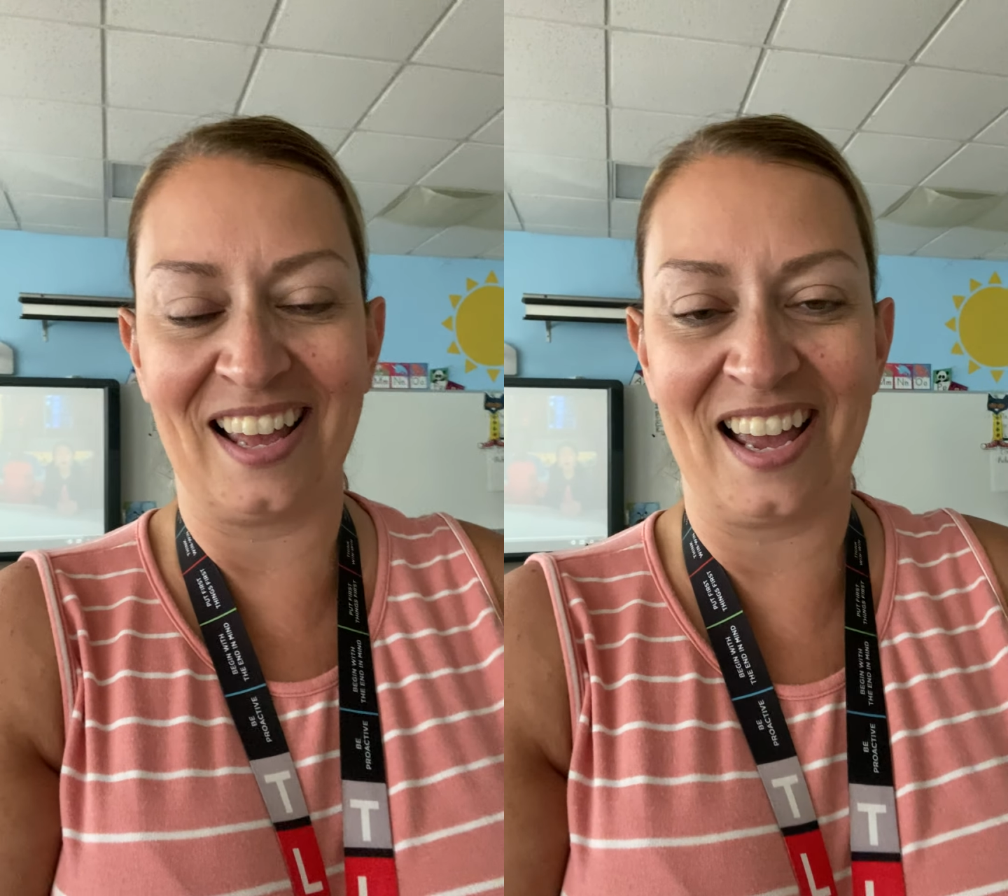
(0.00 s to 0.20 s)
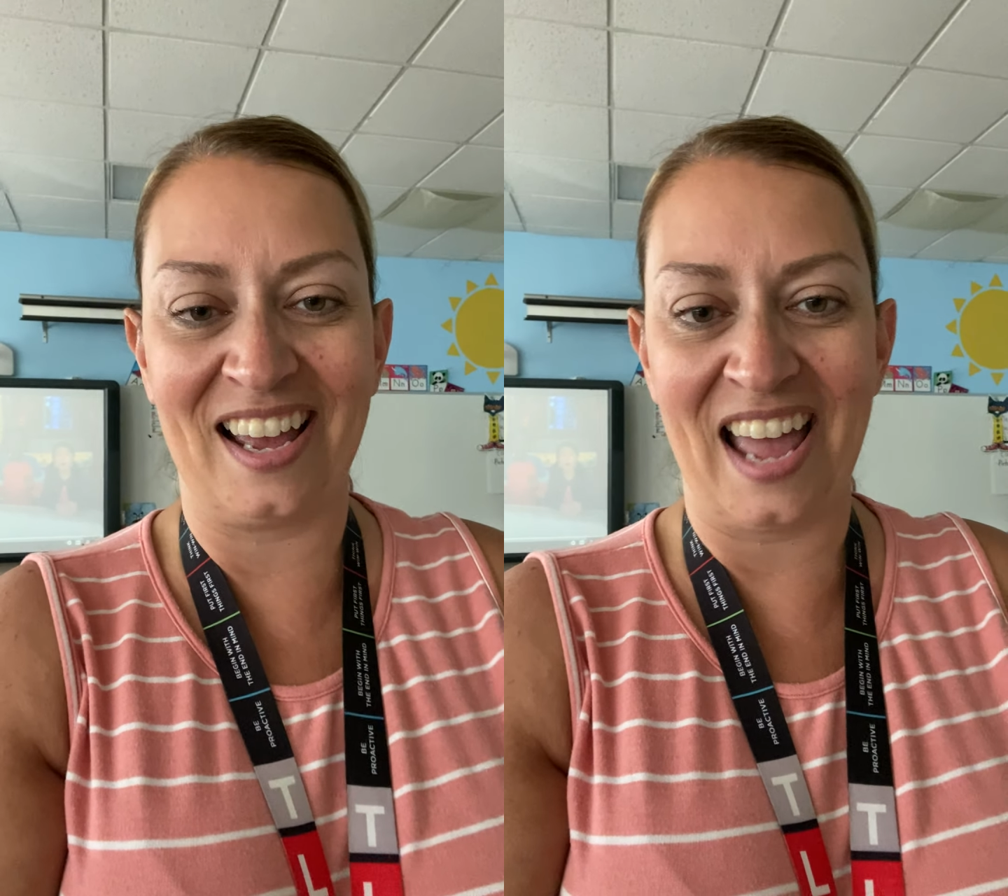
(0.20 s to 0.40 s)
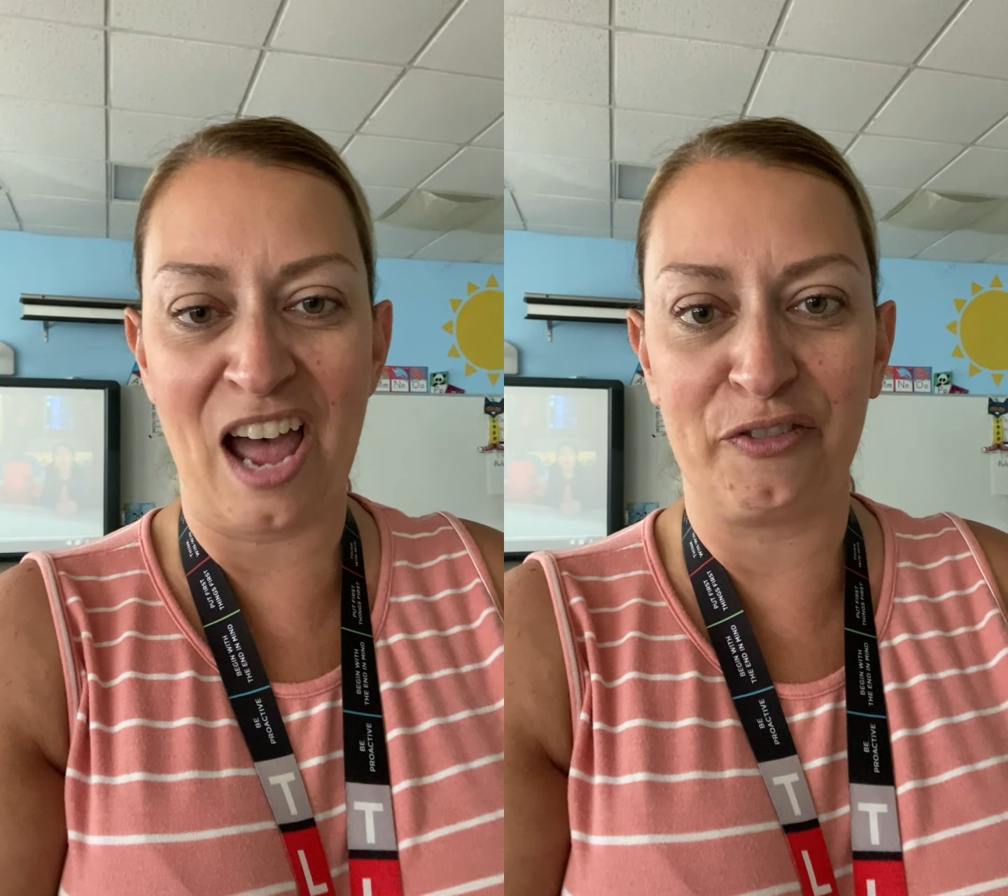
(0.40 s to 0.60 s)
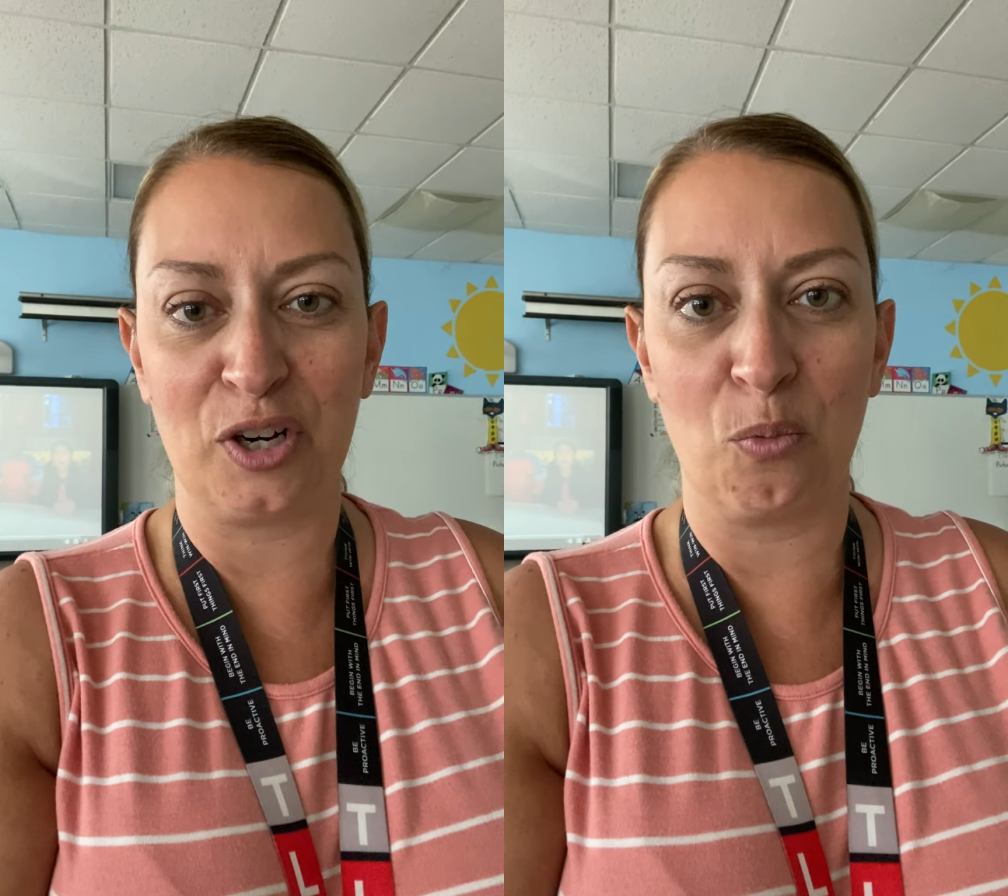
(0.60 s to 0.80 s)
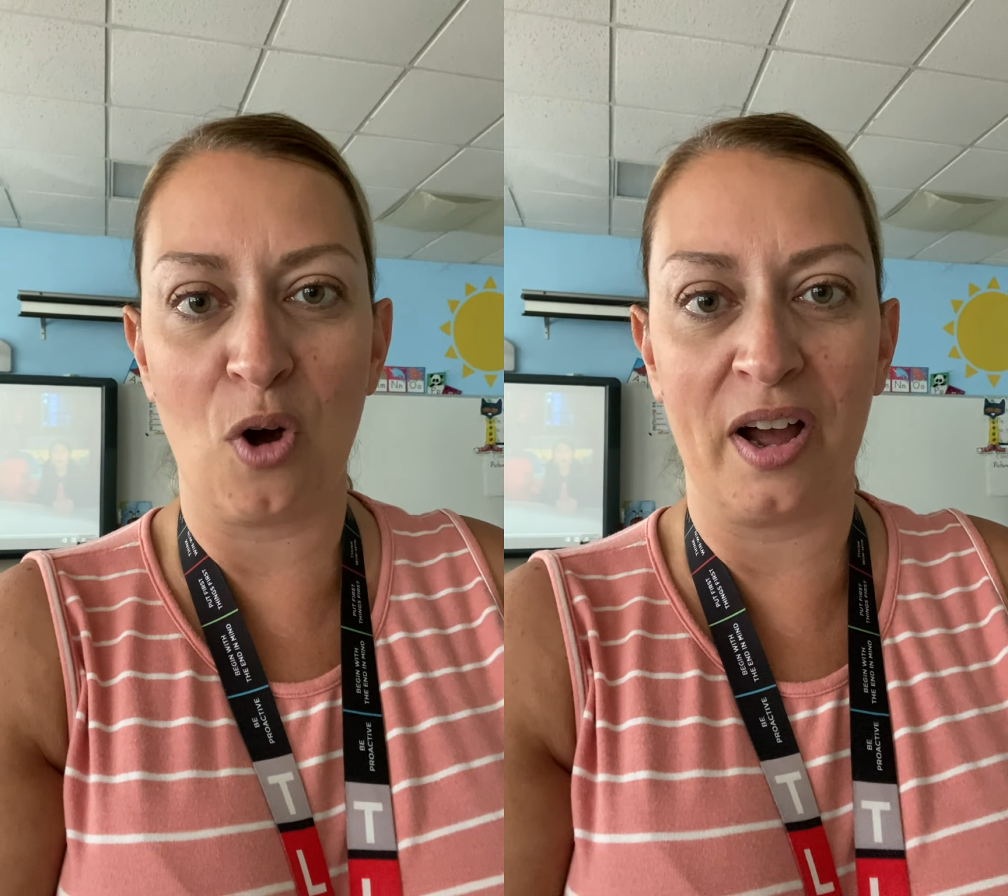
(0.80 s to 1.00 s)

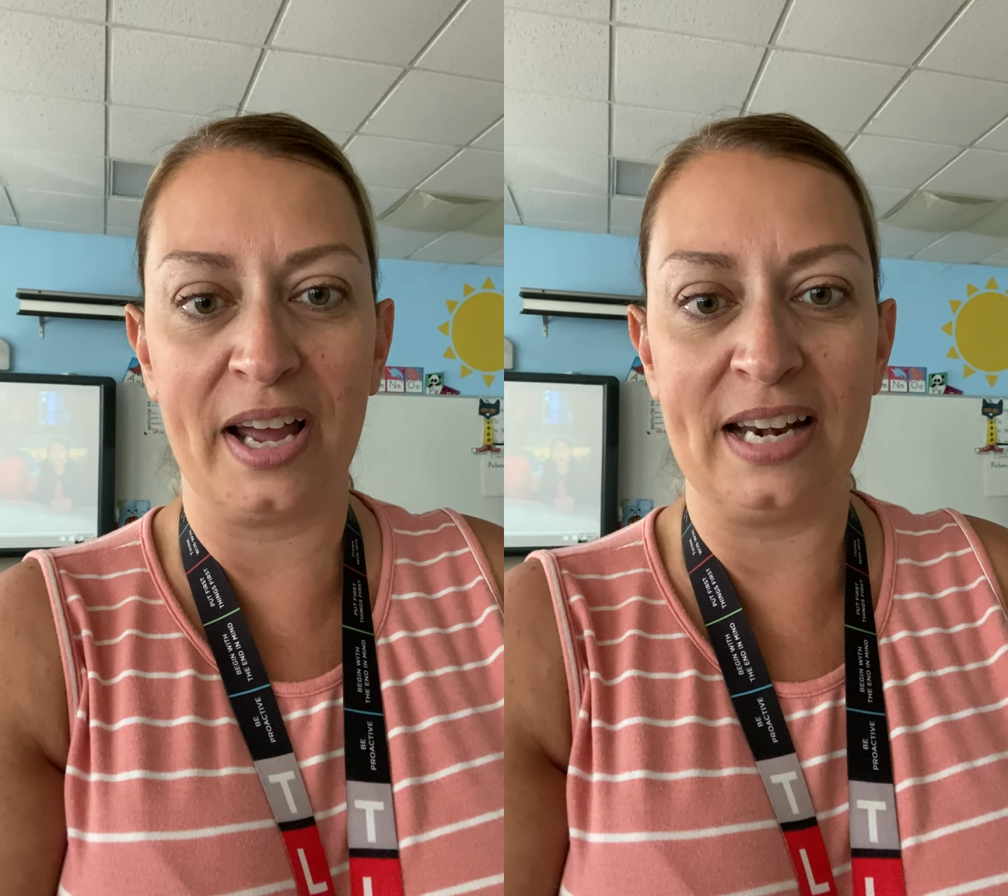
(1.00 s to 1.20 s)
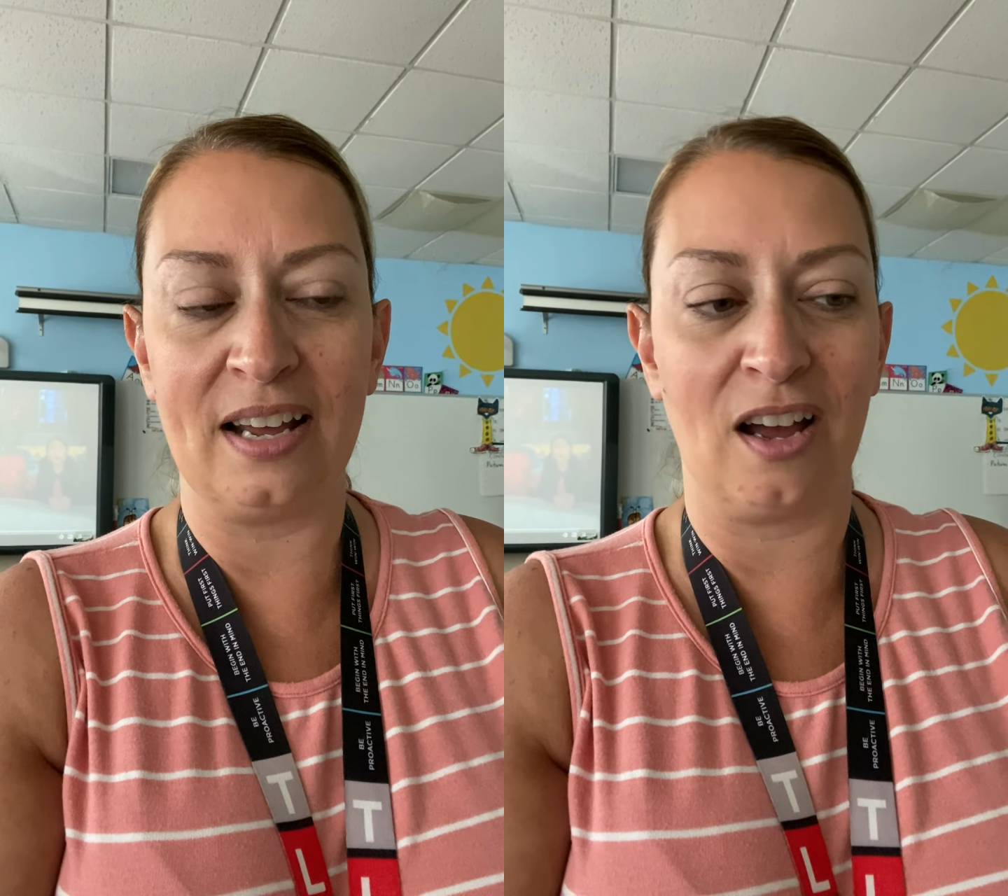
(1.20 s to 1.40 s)
after 1